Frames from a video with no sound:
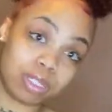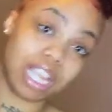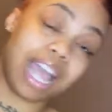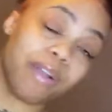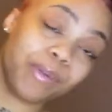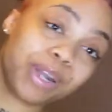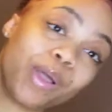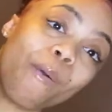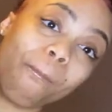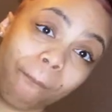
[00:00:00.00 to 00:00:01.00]
y'all, I ordered
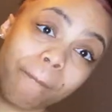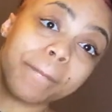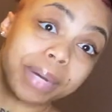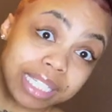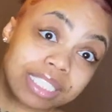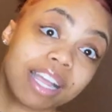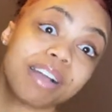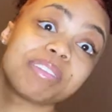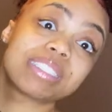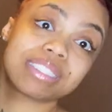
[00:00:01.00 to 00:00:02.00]
a whole bunch
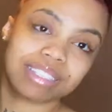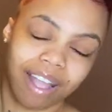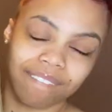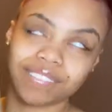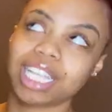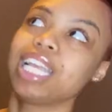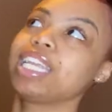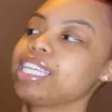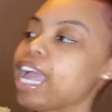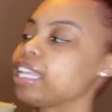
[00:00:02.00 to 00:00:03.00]
of stuff.
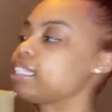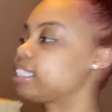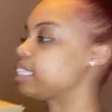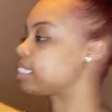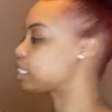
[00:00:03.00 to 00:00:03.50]
Yes, this is the